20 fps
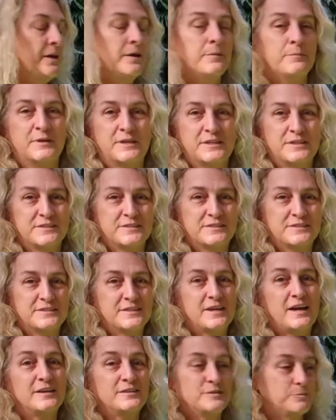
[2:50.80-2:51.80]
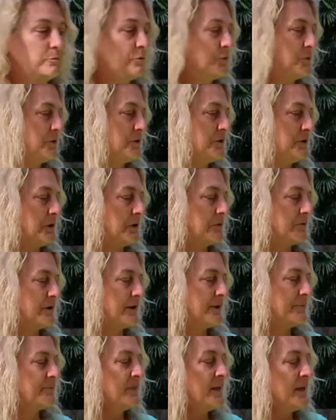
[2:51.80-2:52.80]
because I deployed it
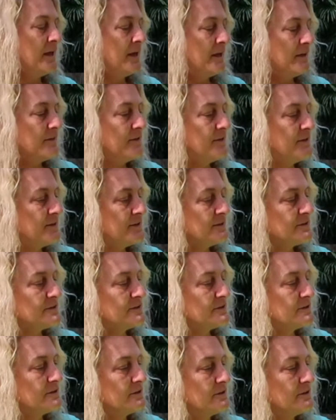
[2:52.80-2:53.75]
already. This